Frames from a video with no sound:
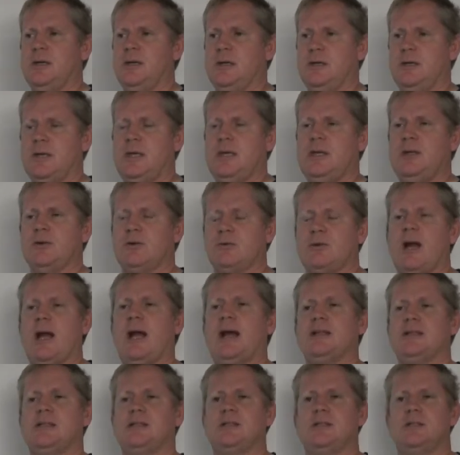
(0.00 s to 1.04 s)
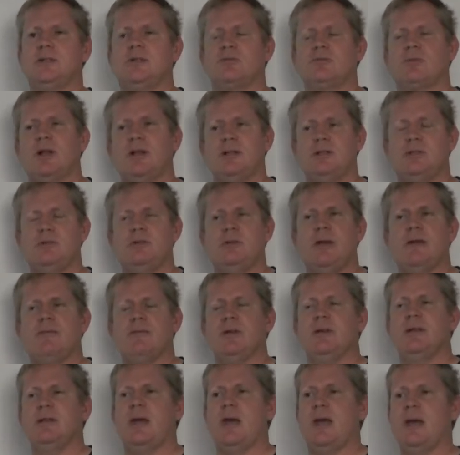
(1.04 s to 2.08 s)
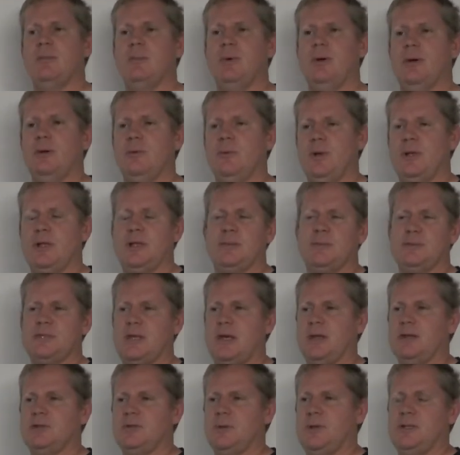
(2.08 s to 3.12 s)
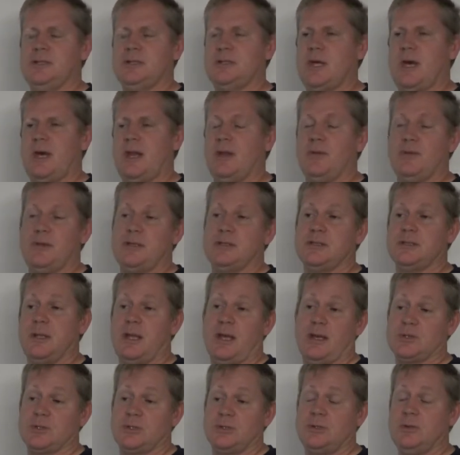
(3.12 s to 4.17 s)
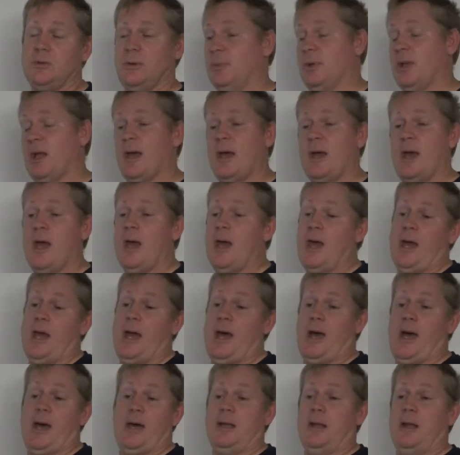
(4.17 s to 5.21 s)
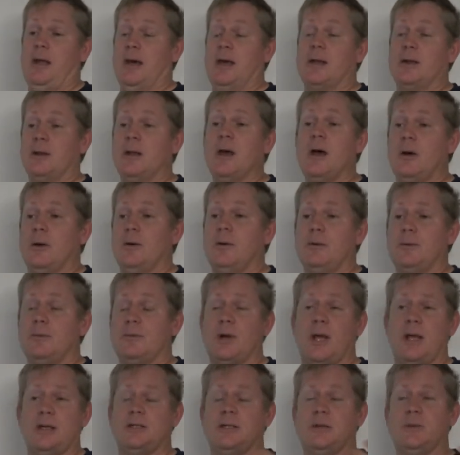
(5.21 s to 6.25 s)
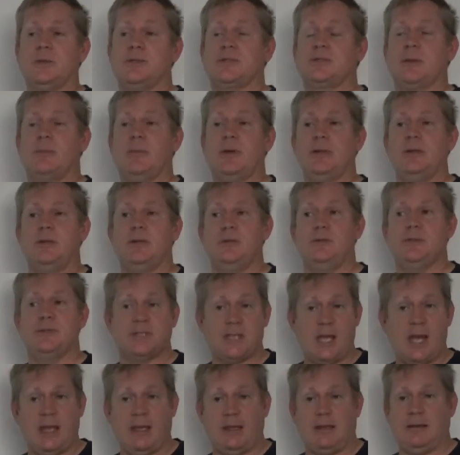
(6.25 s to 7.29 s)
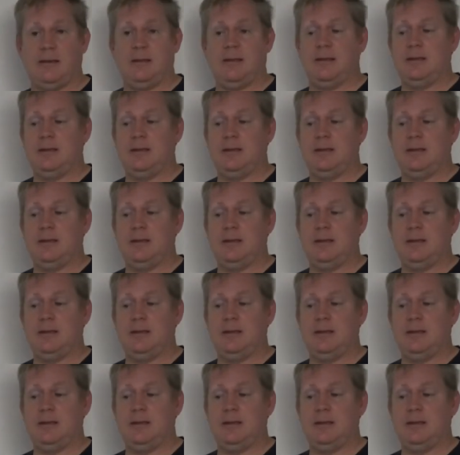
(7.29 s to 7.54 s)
He harasses and threatens you every day. But when it comes down to it, he's not. I don't think he's going to actually do it. But I don't know. We're not dealing with somebody who's sane.